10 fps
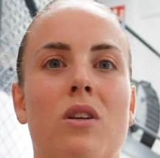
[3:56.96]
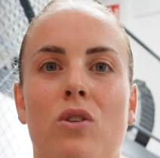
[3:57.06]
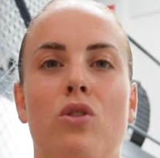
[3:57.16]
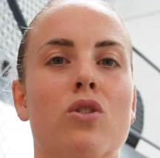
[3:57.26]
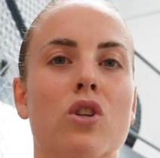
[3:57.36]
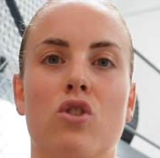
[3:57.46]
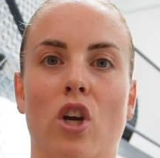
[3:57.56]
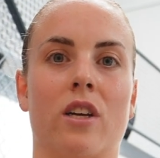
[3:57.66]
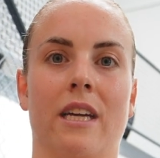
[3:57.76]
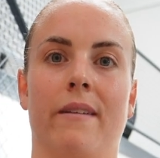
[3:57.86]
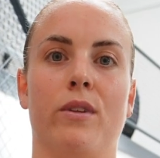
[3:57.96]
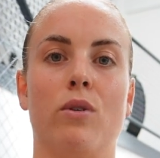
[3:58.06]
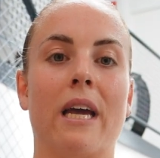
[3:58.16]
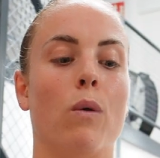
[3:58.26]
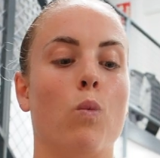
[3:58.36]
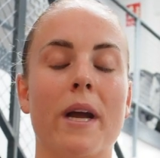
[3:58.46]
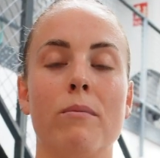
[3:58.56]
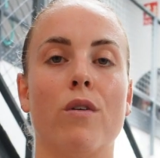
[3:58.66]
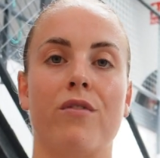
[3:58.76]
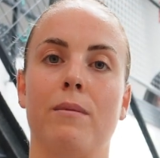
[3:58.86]
you should just jerk it. You get way
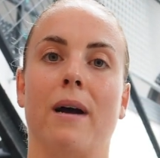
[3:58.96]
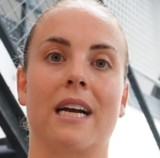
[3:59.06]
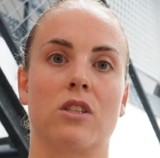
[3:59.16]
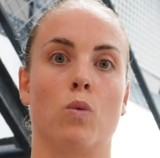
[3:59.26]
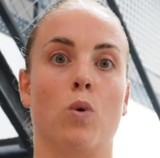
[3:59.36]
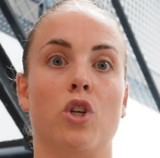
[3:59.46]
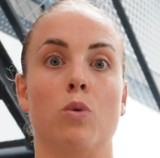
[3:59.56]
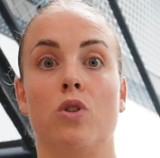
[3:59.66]
more feedback as to what you are